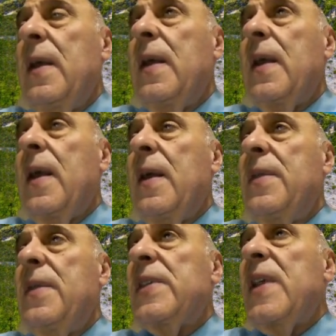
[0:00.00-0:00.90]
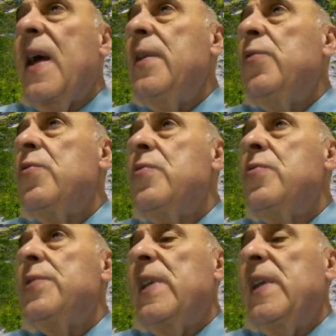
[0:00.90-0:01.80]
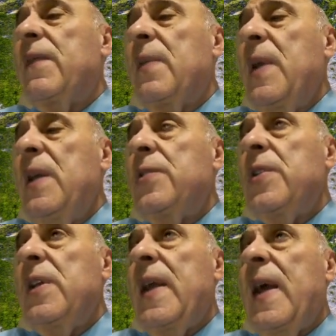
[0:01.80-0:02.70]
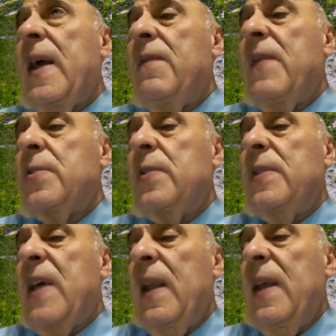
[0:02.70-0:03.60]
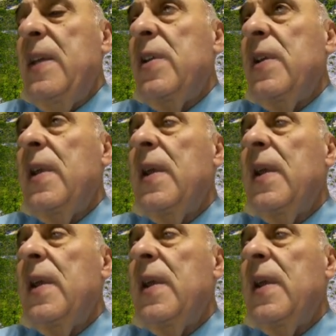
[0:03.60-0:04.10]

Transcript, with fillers: uh, this can induce inflammation and vasodilation,